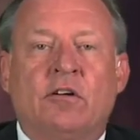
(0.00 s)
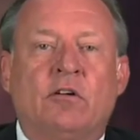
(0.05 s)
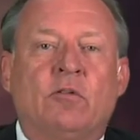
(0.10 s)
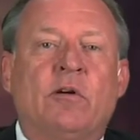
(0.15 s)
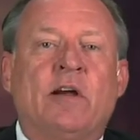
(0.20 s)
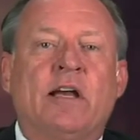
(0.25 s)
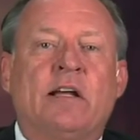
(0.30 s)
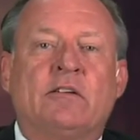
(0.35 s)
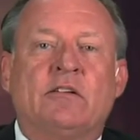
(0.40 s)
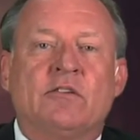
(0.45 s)

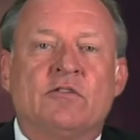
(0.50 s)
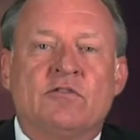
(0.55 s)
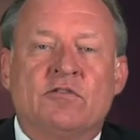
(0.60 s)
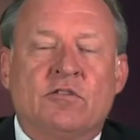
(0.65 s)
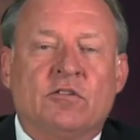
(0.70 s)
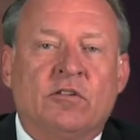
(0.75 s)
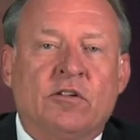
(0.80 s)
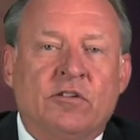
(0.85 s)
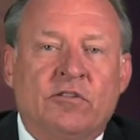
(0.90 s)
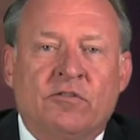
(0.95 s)
host here at
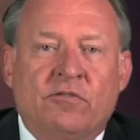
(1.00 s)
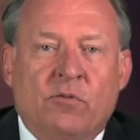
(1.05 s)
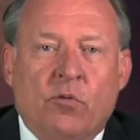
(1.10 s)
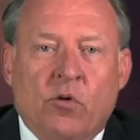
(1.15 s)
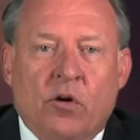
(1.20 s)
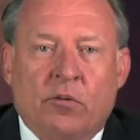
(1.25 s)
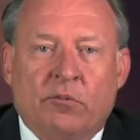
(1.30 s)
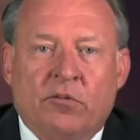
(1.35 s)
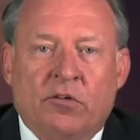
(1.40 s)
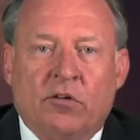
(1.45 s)
the Legal
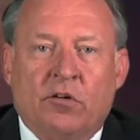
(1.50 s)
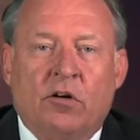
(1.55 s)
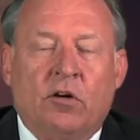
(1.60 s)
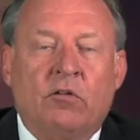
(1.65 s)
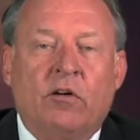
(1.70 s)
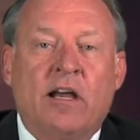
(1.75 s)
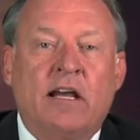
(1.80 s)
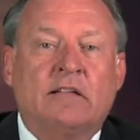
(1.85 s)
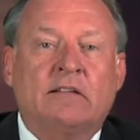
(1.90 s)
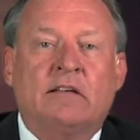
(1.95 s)
Broadcast
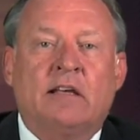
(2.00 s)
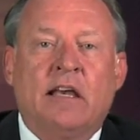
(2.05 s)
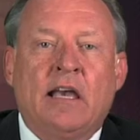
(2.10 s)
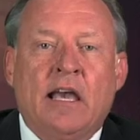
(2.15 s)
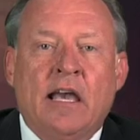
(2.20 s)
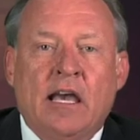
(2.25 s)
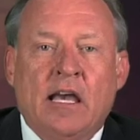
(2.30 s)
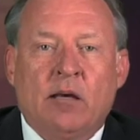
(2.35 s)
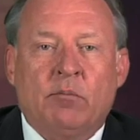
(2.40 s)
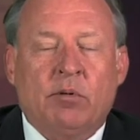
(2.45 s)
Network, is going
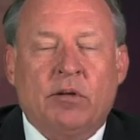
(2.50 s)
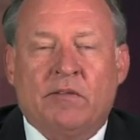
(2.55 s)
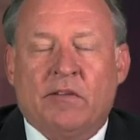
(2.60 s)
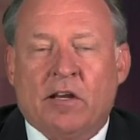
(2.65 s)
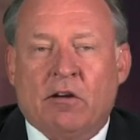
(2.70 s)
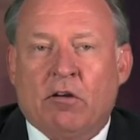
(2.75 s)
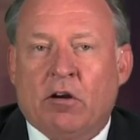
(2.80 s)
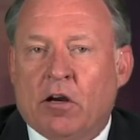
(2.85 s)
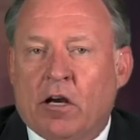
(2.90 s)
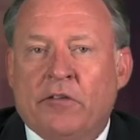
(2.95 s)
to be
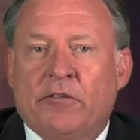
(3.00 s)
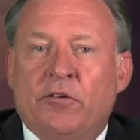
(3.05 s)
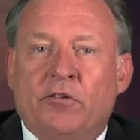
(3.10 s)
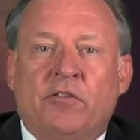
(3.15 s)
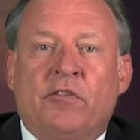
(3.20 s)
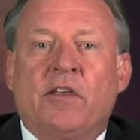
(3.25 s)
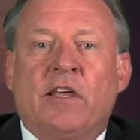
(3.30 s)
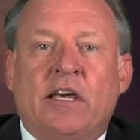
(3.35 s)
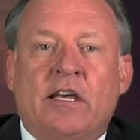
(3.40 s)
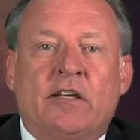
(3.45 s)
a
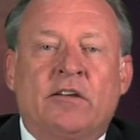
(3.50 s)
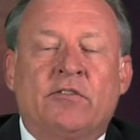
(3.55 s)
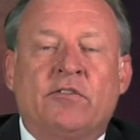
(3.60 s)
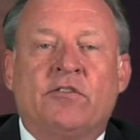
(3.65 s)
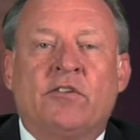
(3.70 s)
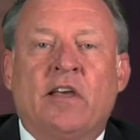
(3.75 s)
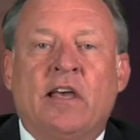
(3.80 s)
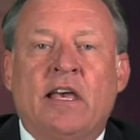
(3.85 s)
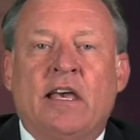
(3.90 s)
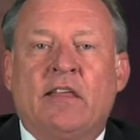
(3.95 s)
featured
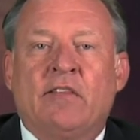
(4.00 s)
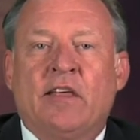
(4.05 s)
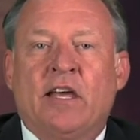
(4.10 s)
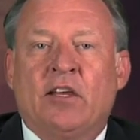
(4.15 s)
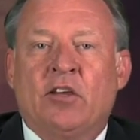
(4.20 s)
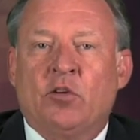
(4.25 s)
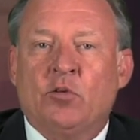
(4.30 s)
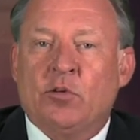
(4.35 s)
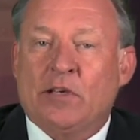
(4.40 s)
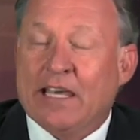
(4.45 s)

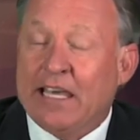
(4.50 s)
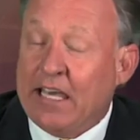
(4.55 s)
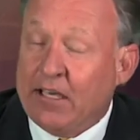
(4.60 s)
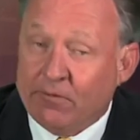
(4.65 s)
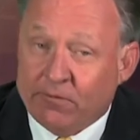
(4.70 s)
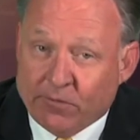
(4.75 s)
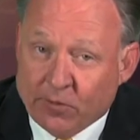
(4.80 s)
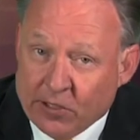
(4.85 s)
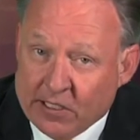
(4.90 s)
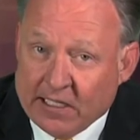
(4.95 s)

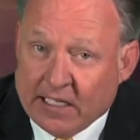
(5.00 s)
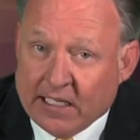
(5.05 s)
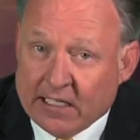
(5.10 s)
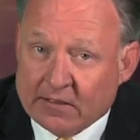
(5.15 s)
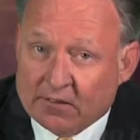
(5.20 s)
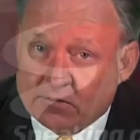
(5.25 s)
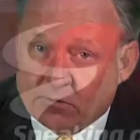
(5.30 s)
guest